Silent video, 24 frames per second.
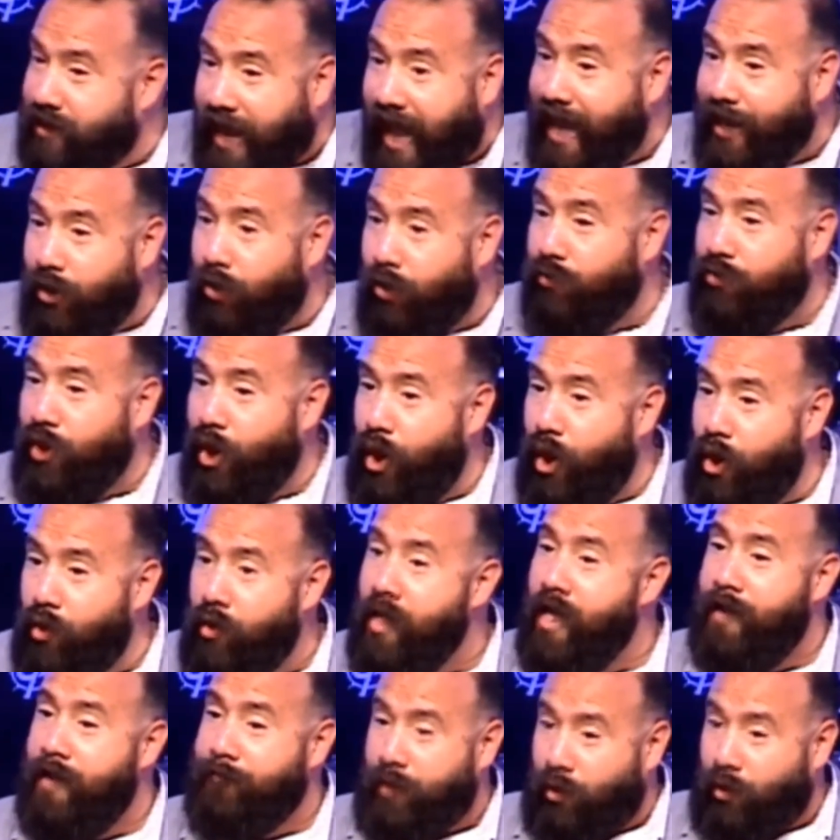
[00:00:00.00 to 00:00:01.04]
I don't know,
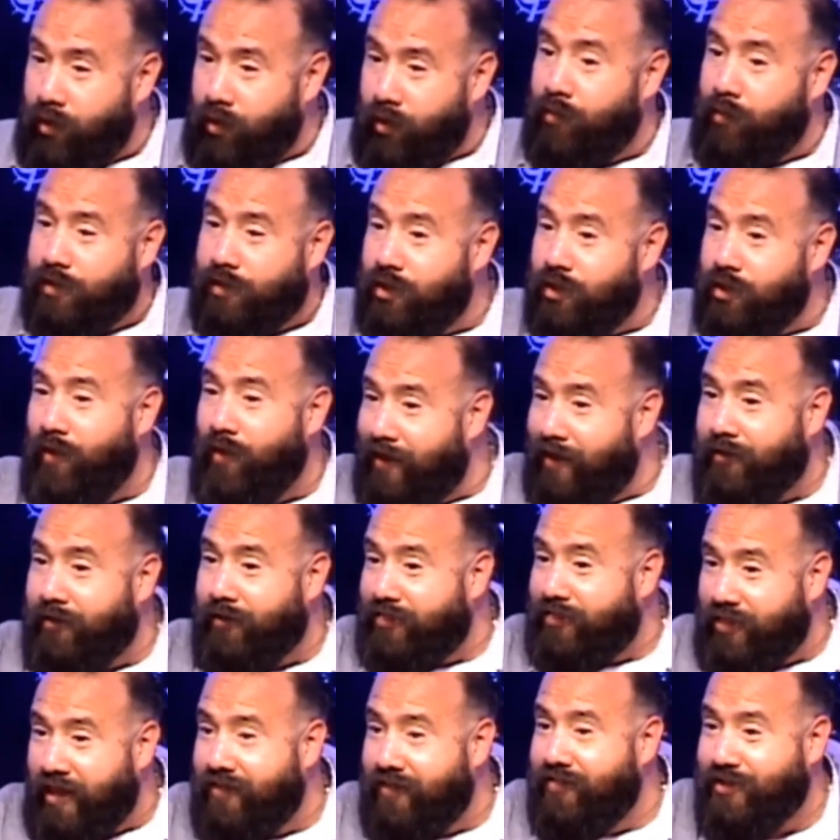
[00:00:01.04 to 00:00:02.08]
but we will do
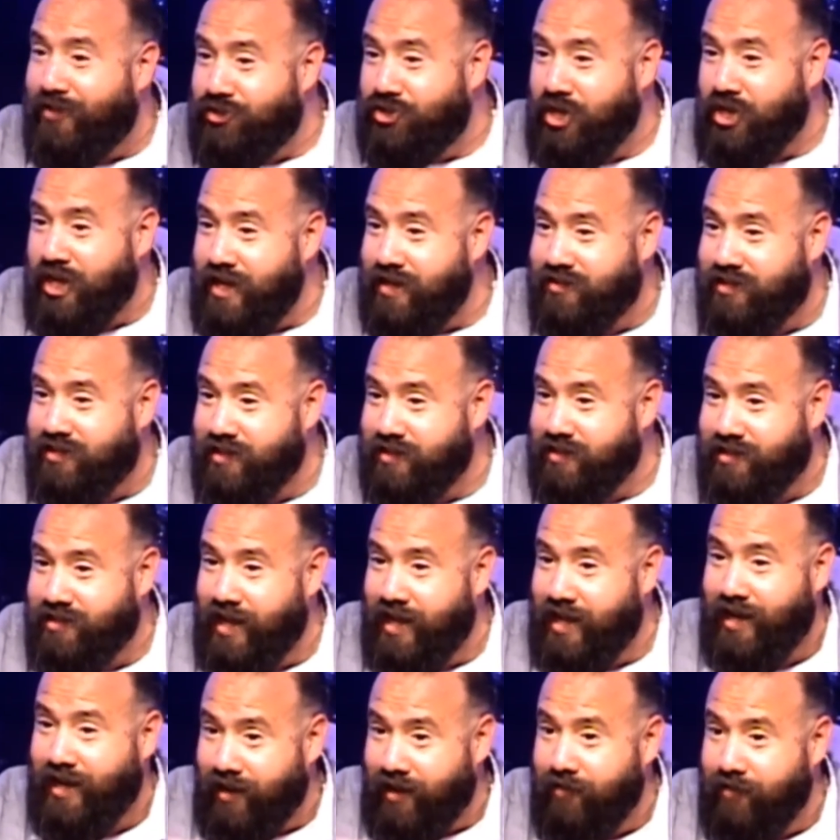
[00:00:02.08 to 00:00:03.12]
everything that Jesus
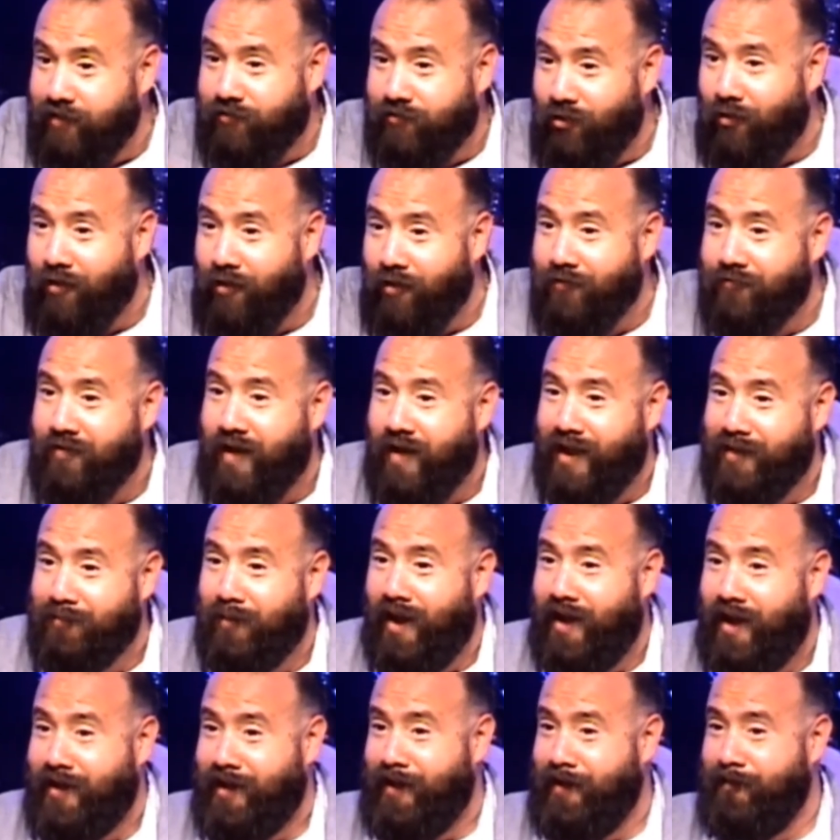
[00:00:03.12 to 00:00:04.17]
did in his glorified
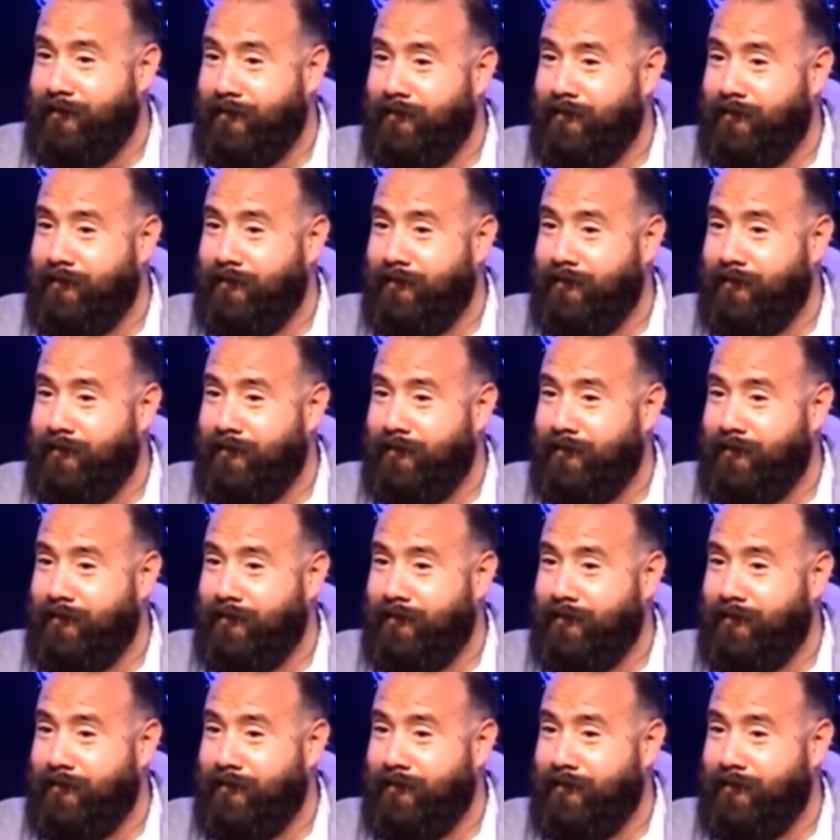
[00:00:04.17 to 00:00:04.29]
body.